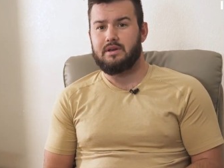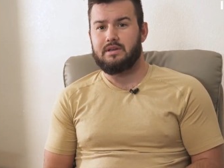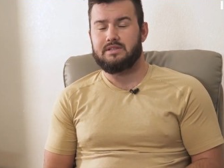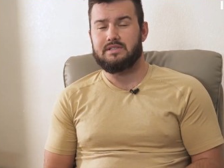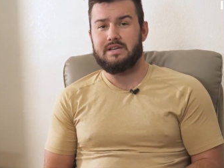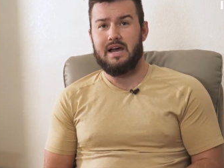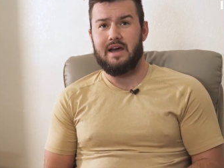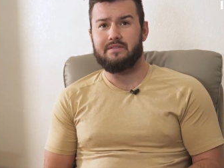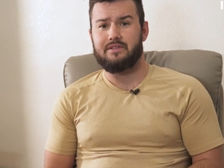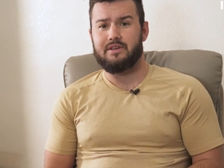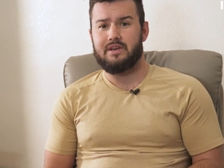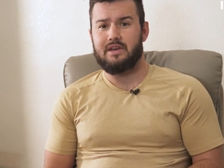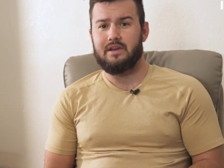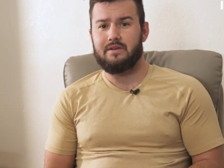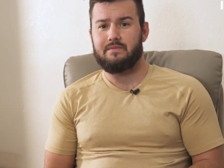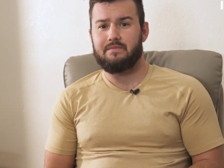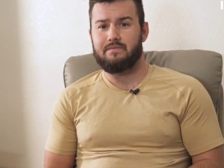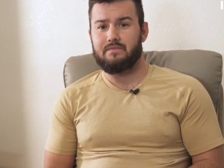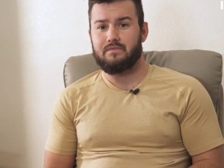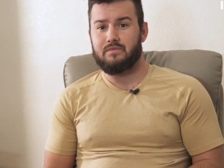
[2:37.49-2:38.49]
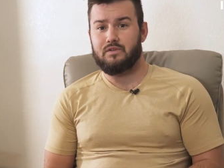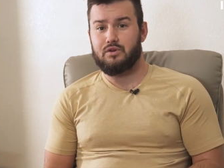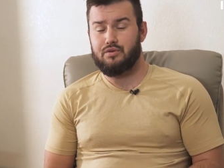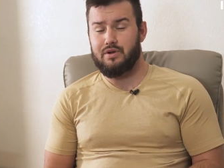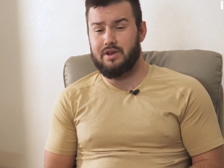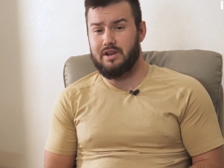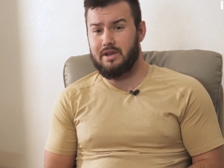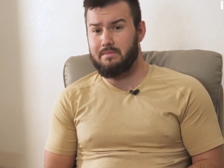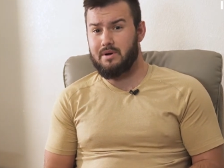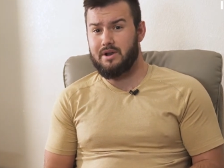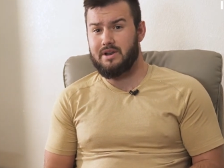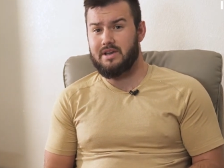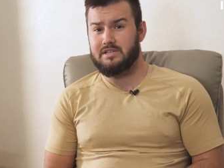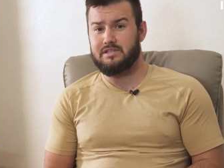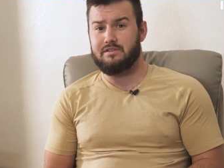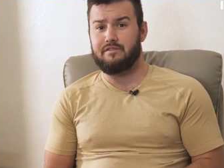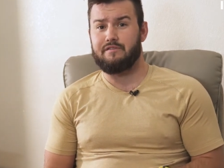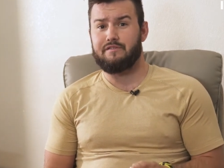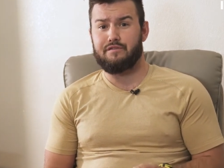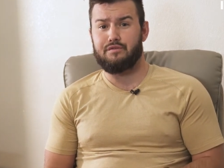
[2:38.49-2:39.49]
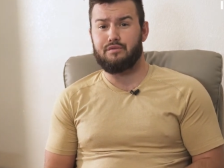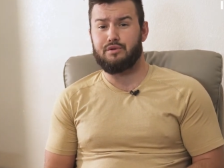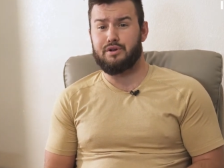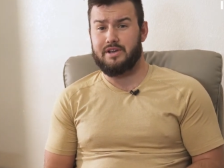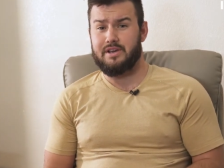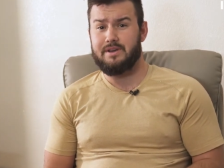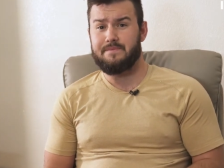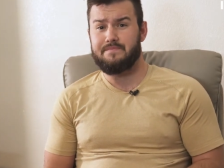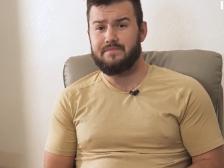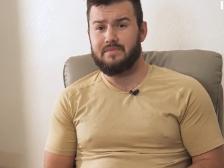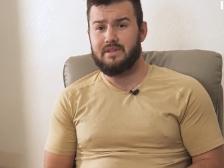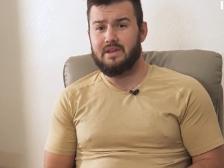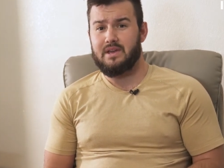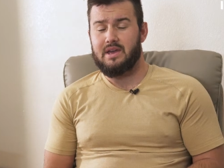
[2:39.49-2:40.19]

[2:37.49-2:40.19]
Sadly, creating money isn't free.